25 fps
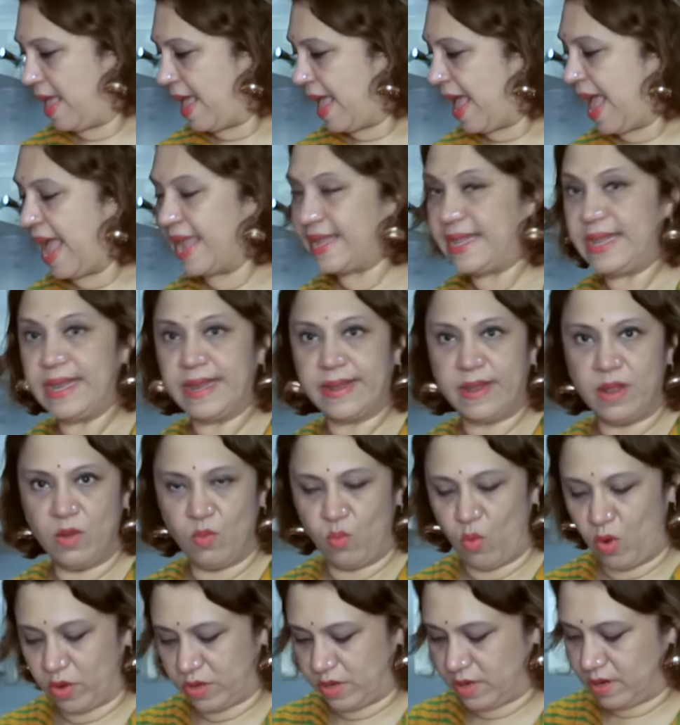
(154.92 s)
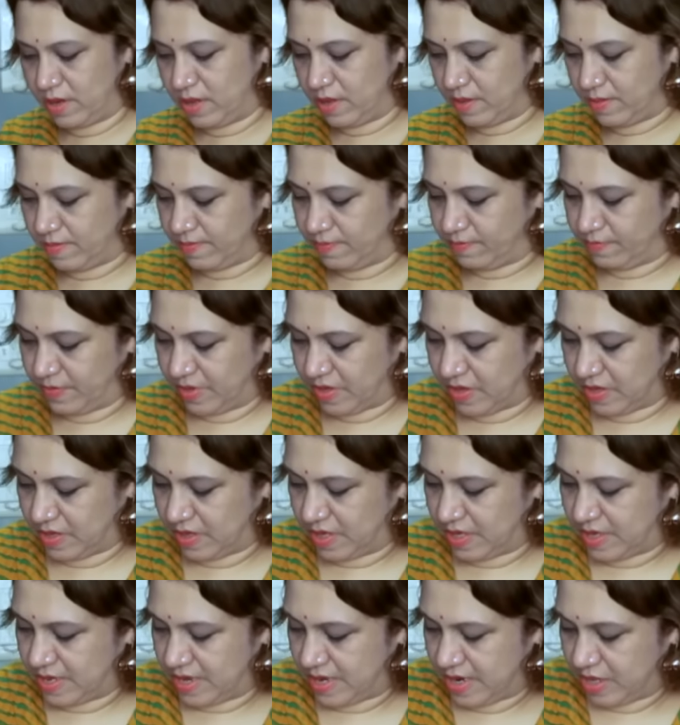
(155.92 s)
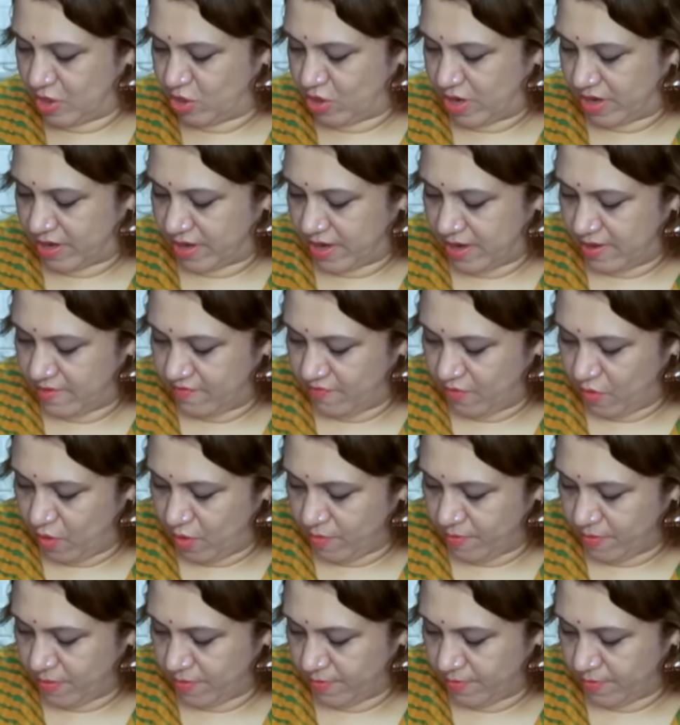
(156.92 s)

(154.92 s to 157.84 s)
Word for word: Add little water because it's in a chutney form.